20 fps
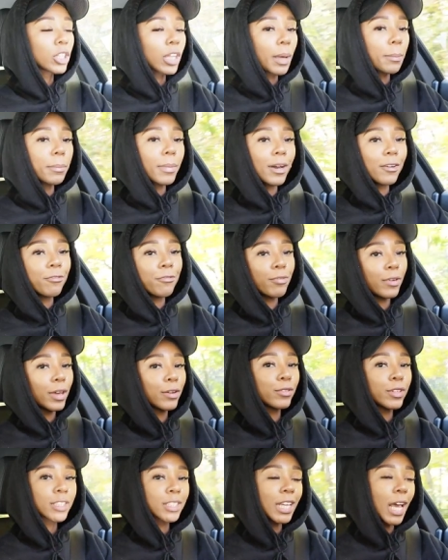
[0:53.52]
are like my
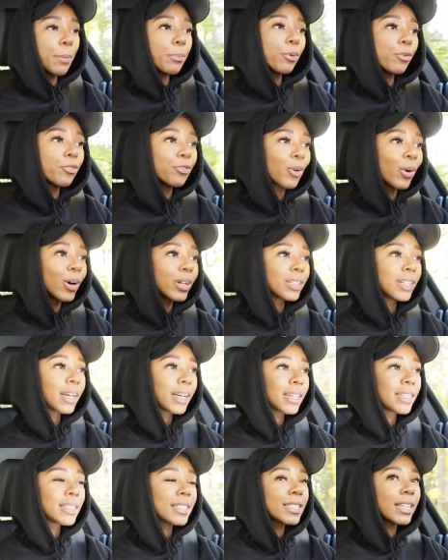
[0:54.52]
favorite type of fall
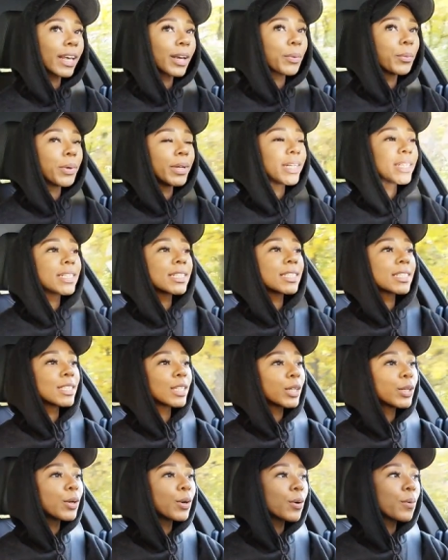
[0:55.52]
days, like when it's
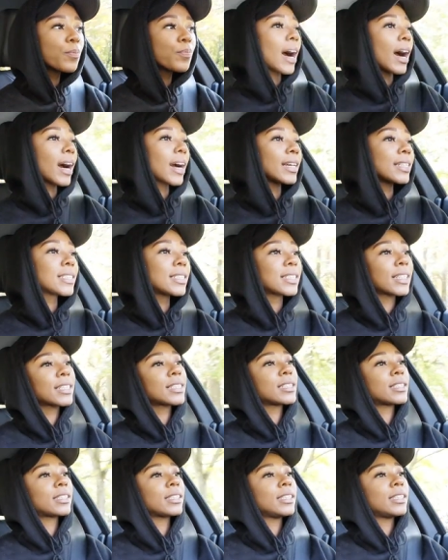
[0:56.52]
still high
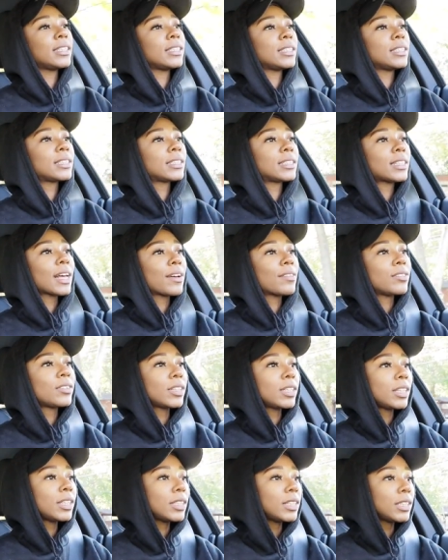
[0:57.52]
60s,
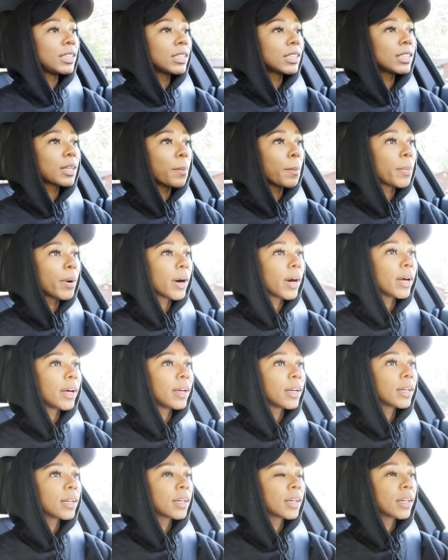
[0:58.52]
70s,
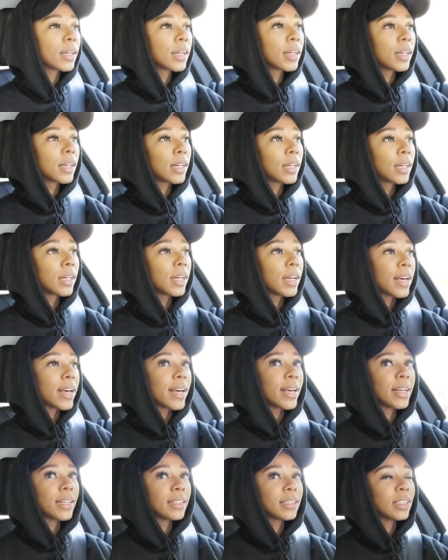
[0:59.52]
but
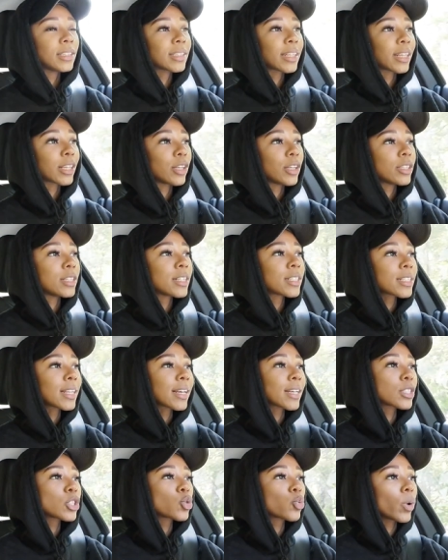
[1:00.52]
there's like it's
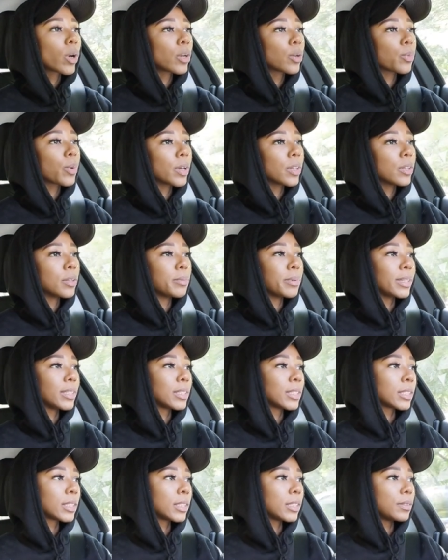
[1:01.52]
like sweater weather
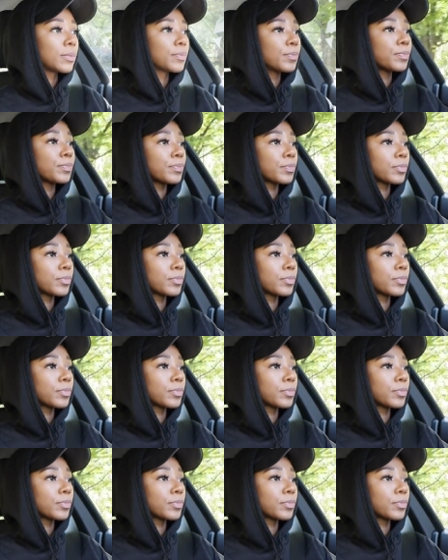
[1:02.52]
basically